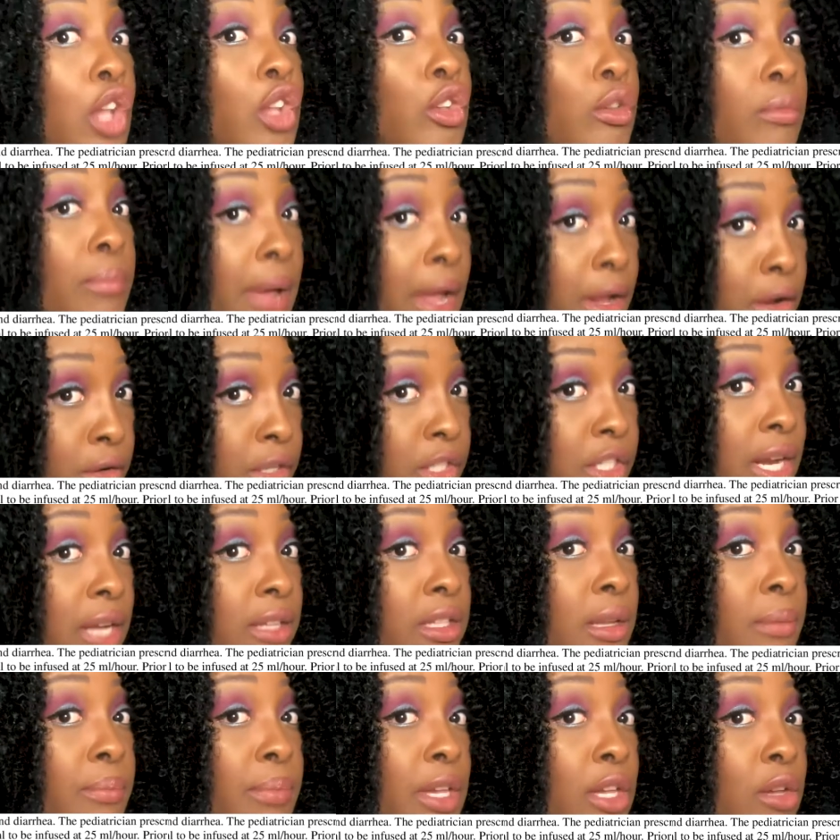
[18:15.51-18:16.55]
You better
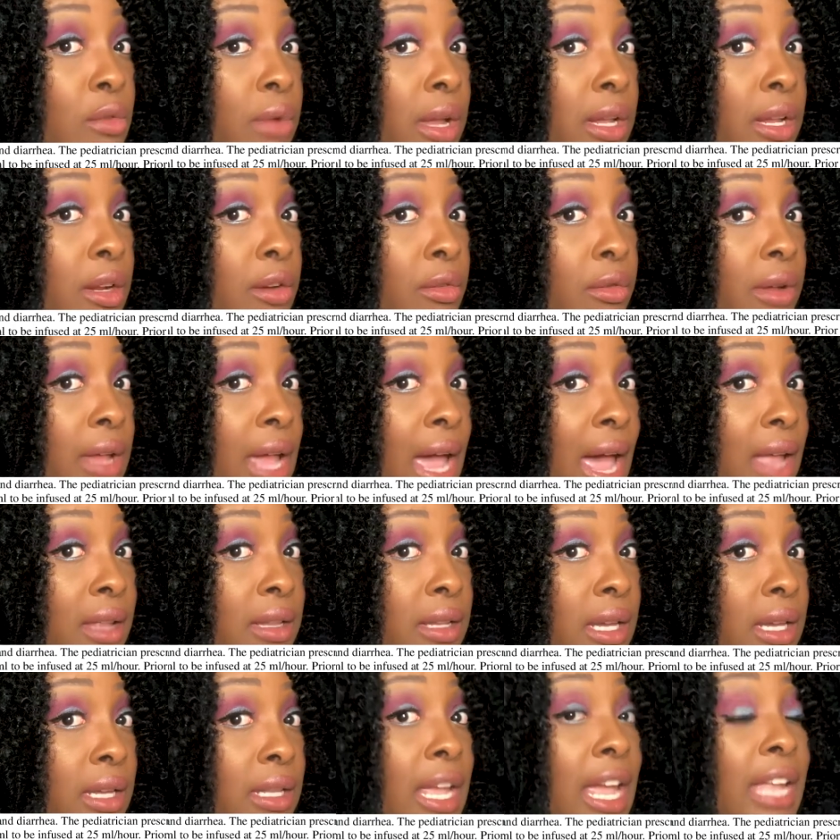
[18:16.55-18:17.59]
check the BUN and creatinine,